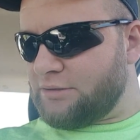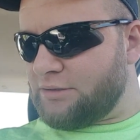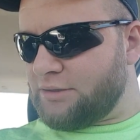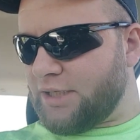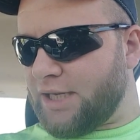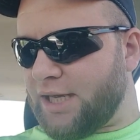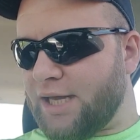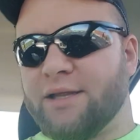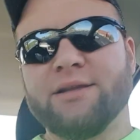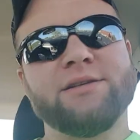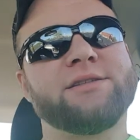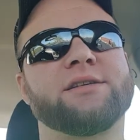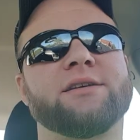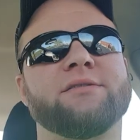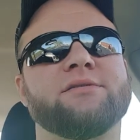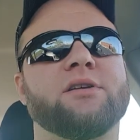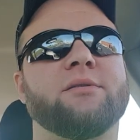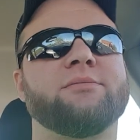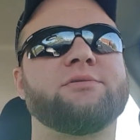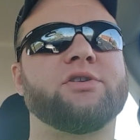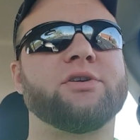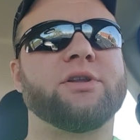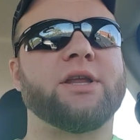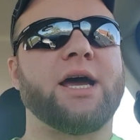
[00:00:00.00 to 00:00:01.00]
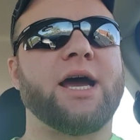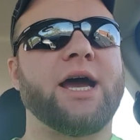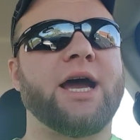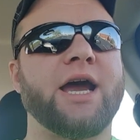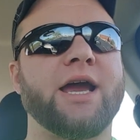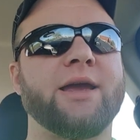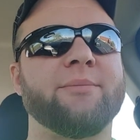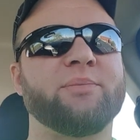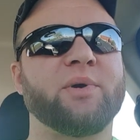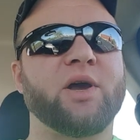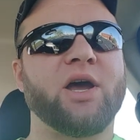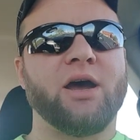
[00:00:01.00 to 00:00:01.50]
Yeah, this lives up to the
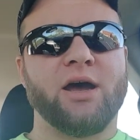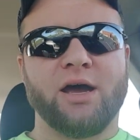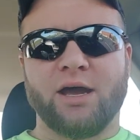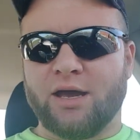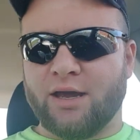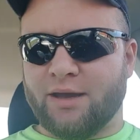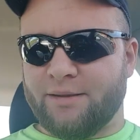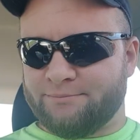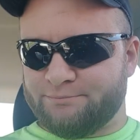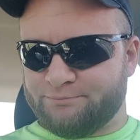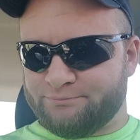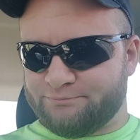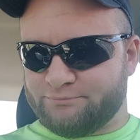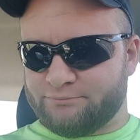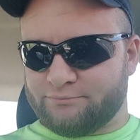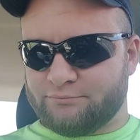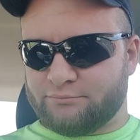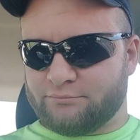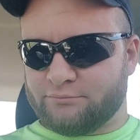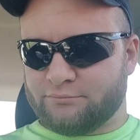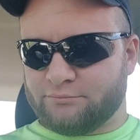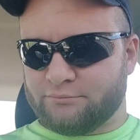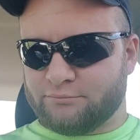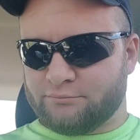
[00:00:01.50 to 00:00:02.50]
hype. And